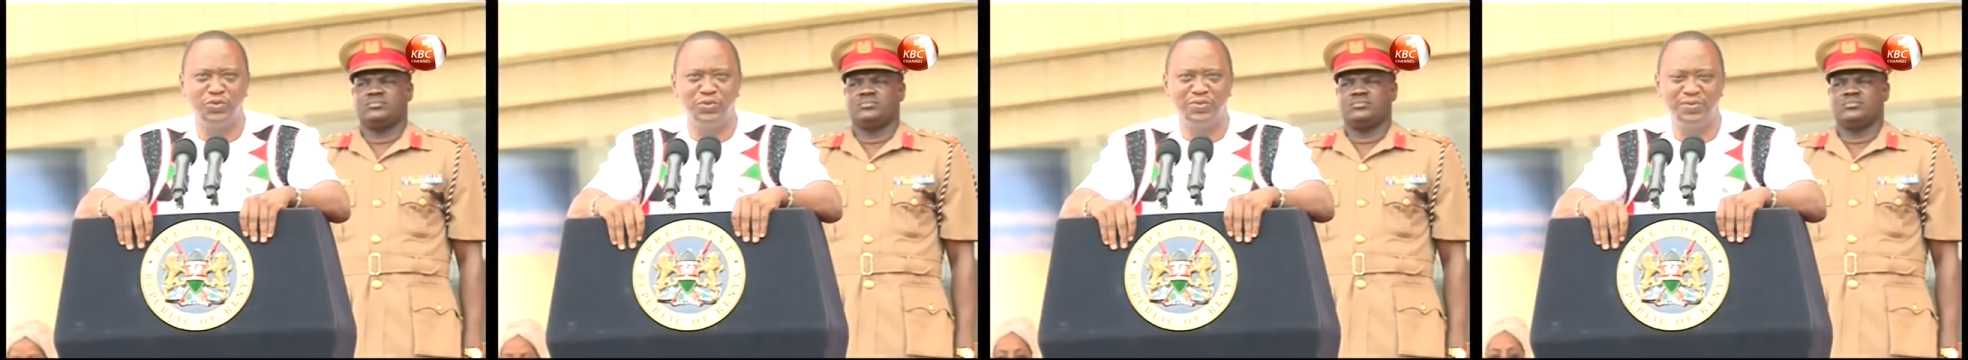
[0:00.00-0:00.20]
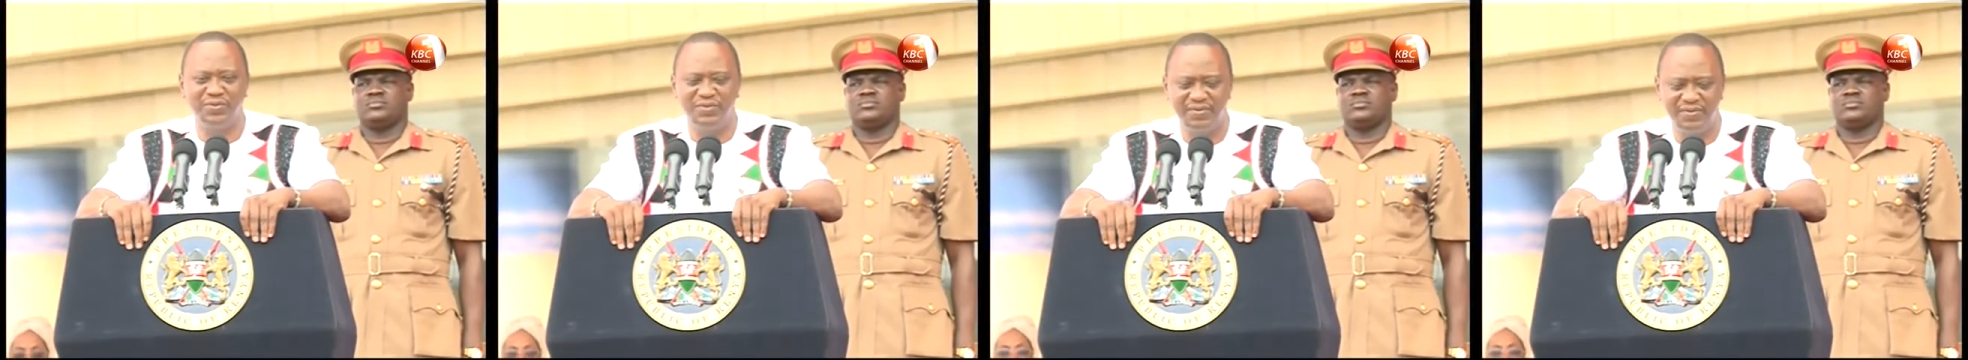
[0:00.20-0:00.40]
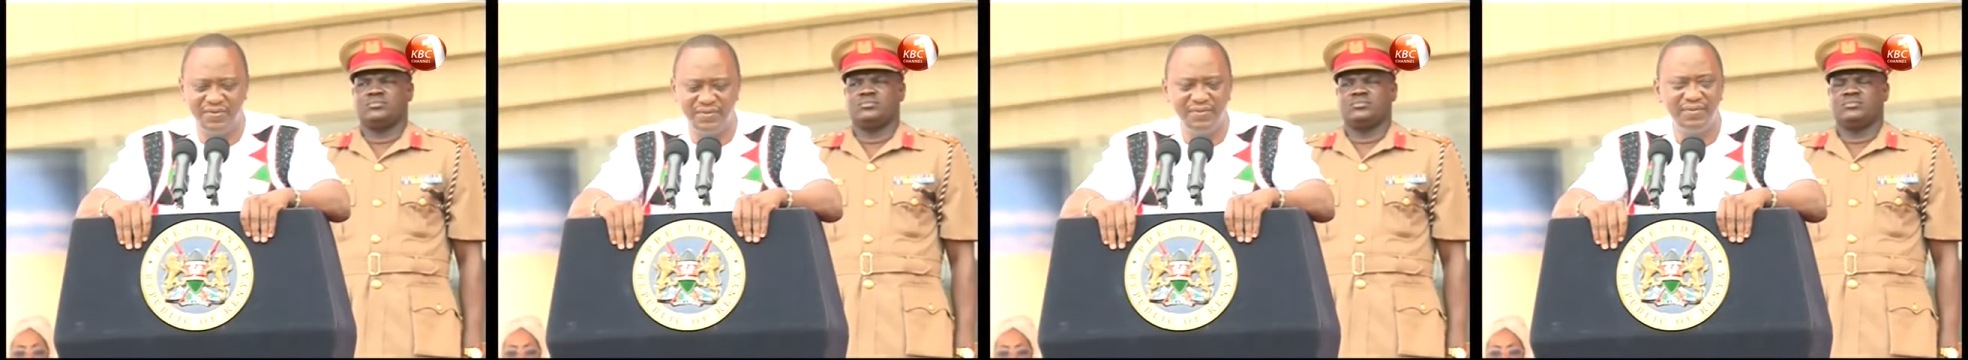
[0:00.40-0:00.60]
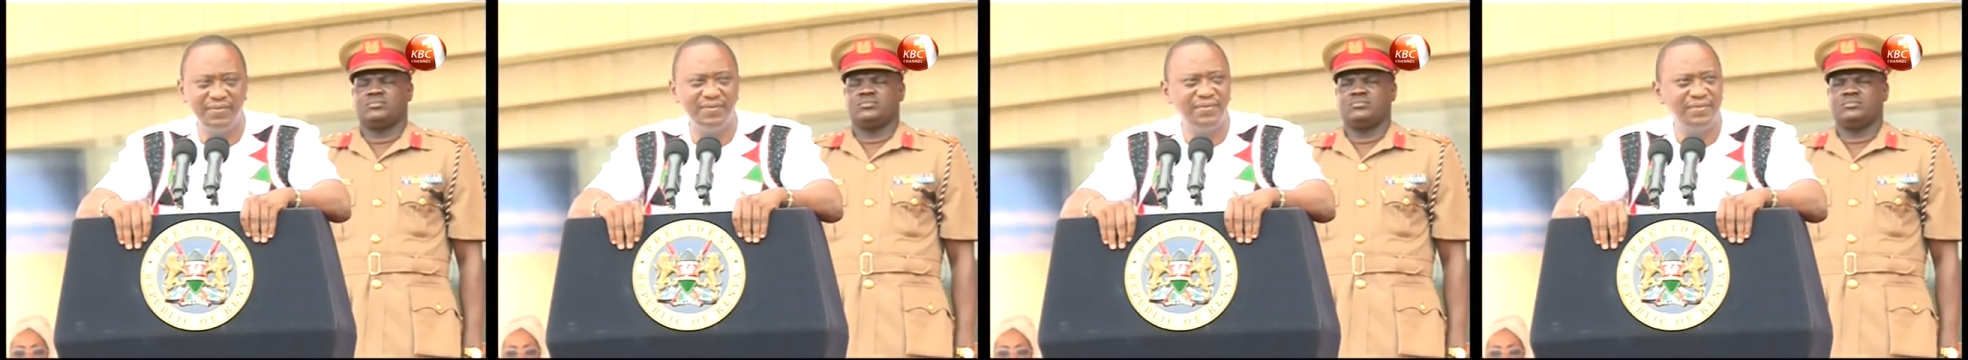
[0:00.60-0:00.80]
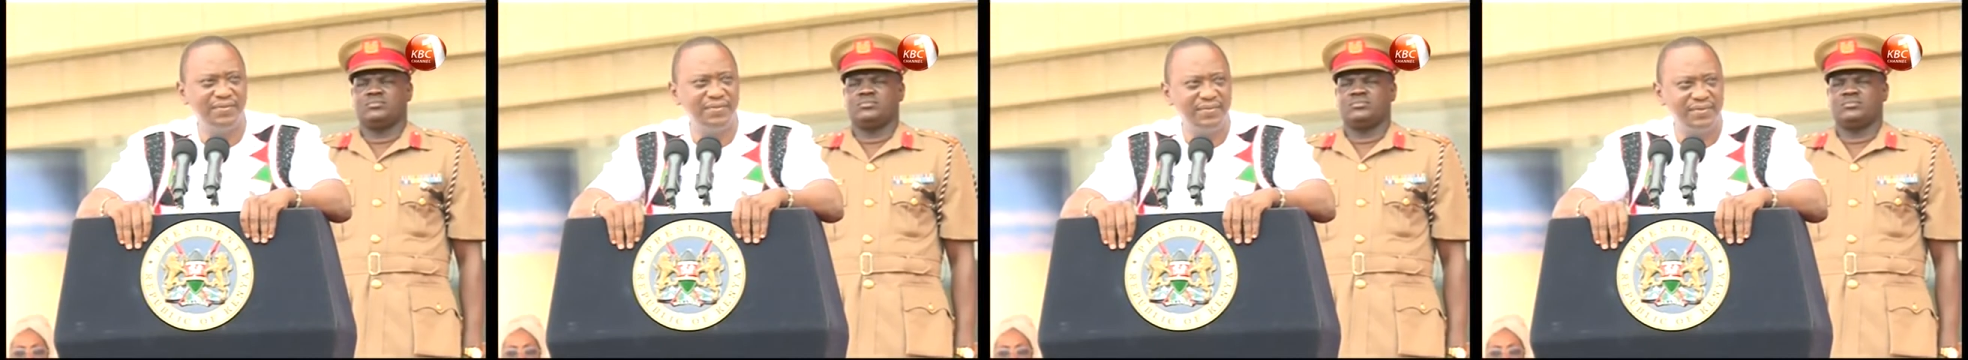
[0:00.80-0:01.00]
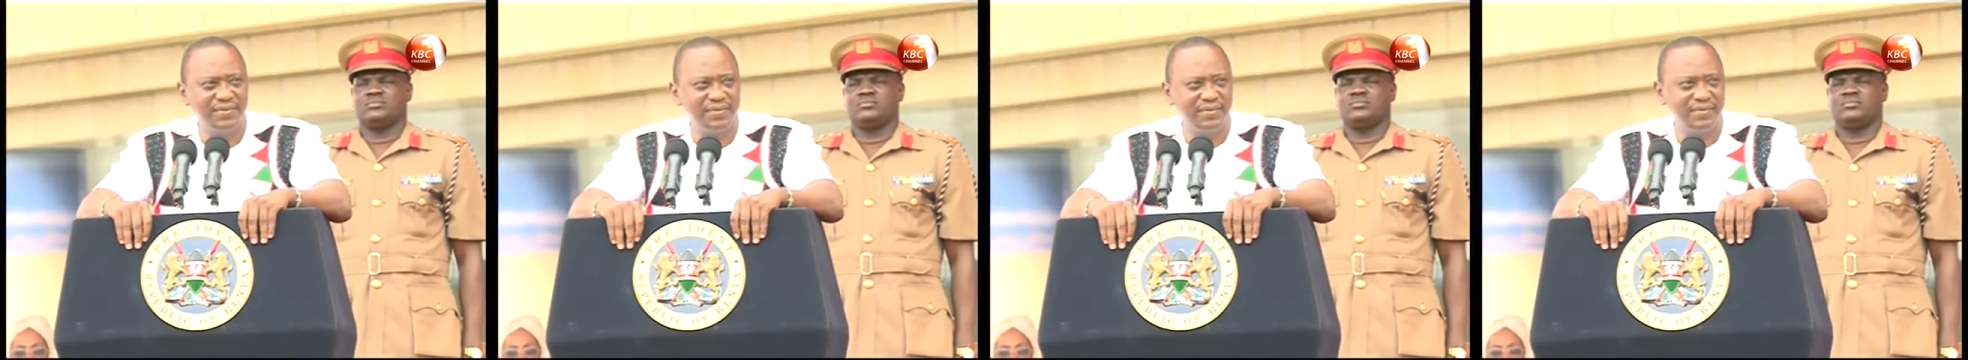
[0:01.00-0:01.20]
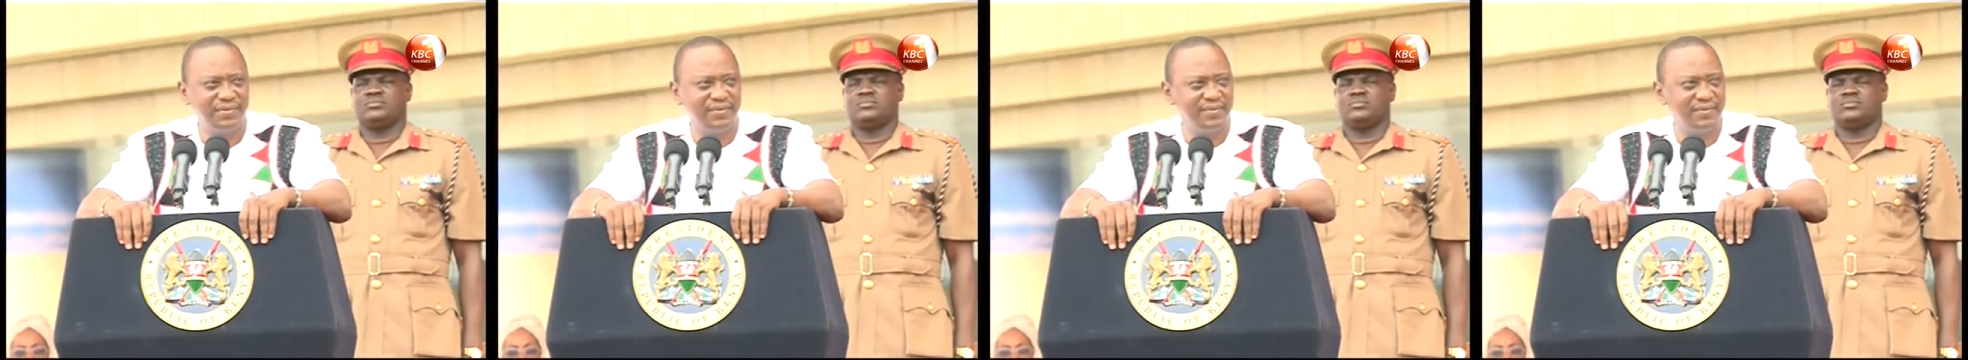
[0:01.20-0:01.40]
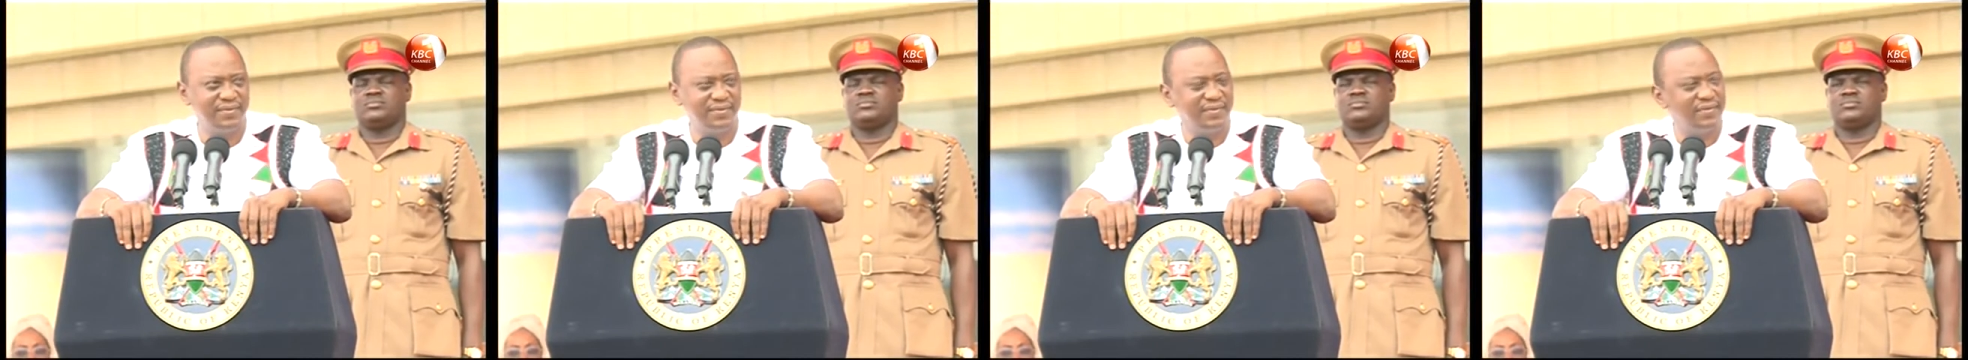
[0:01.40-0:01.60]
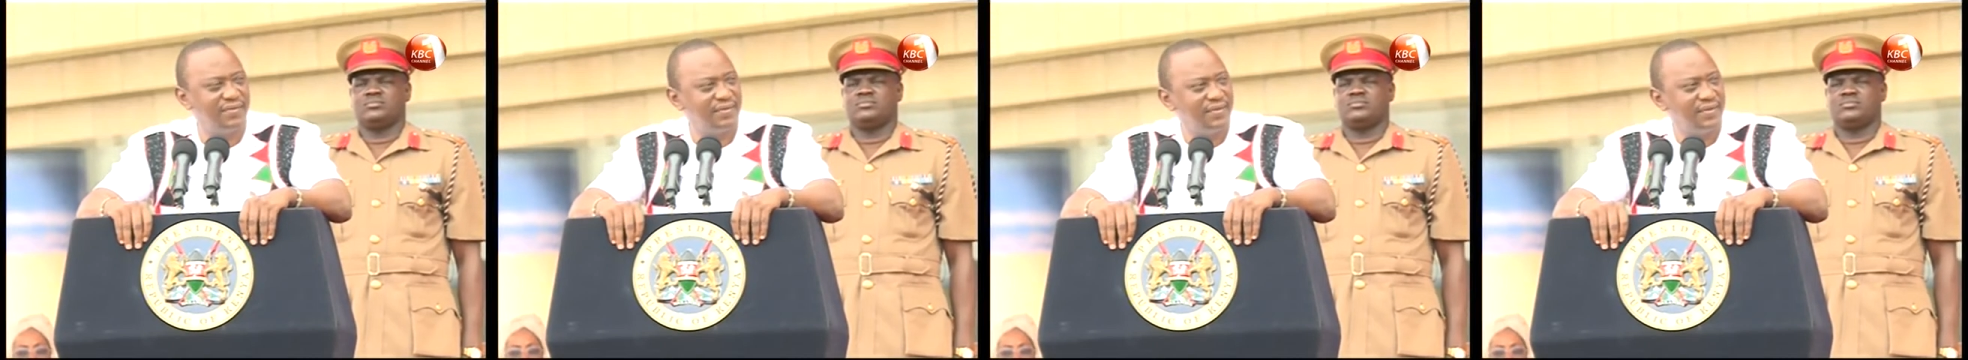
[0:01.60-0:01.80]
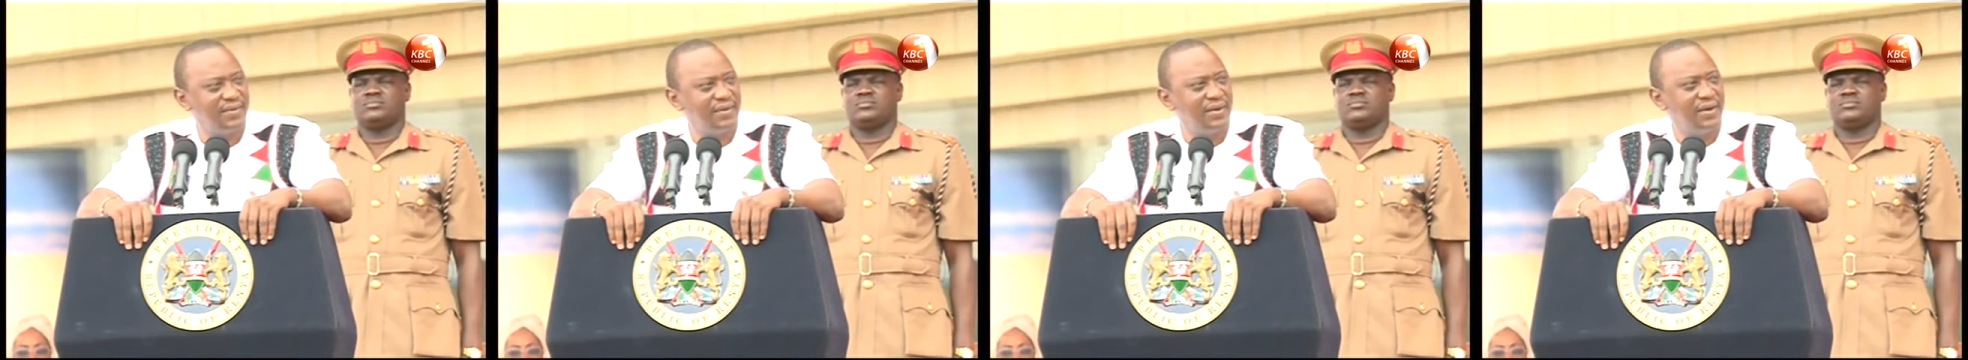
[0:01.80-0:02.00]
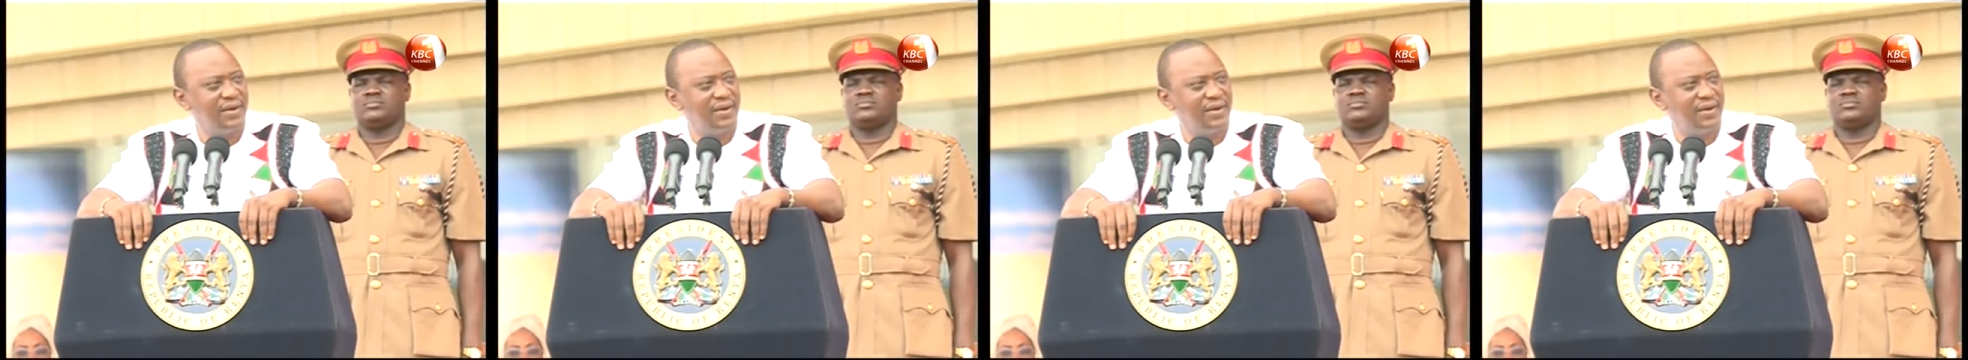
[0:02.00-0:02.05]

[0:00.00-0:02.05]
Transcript: (no one is talking)